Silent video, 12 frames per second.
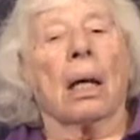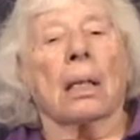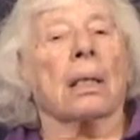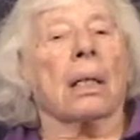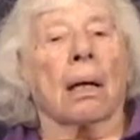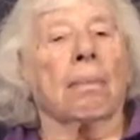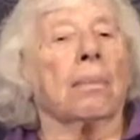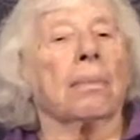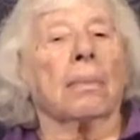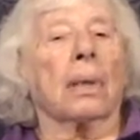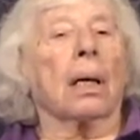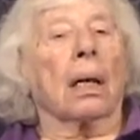
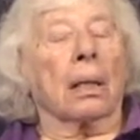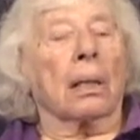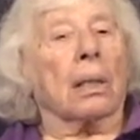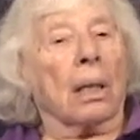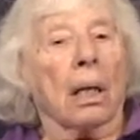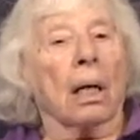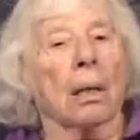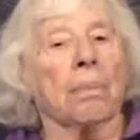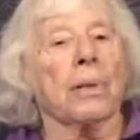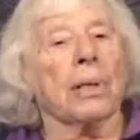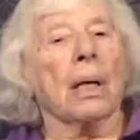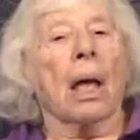Some got
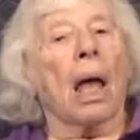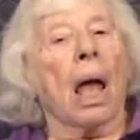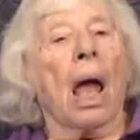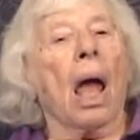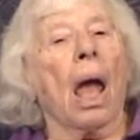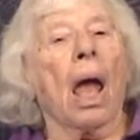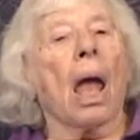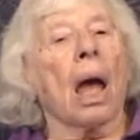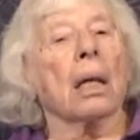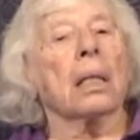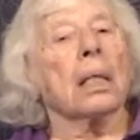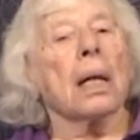jobs.
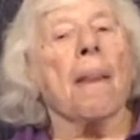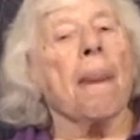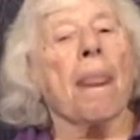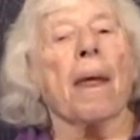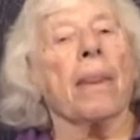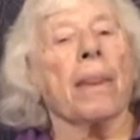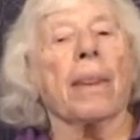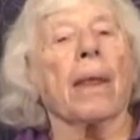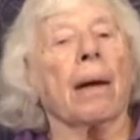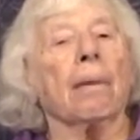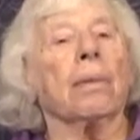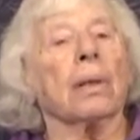And
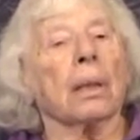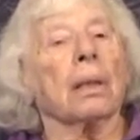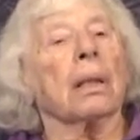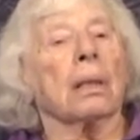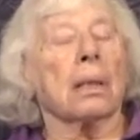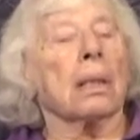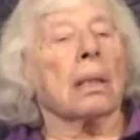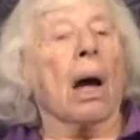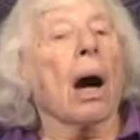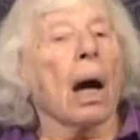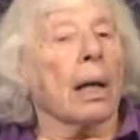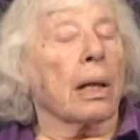they were
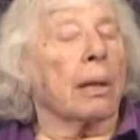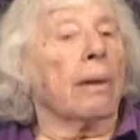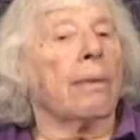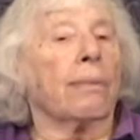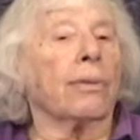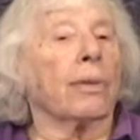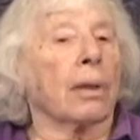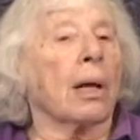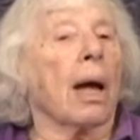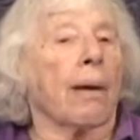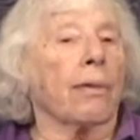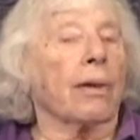honored for
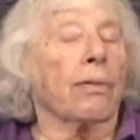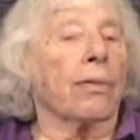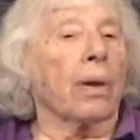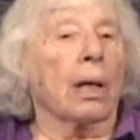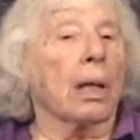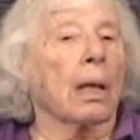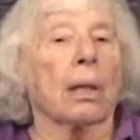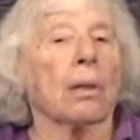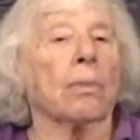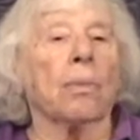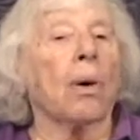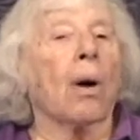having fought in
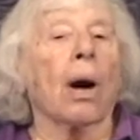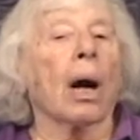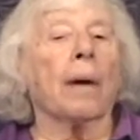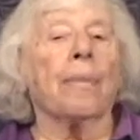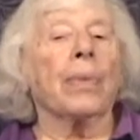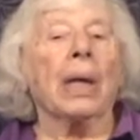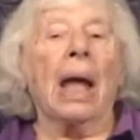the war.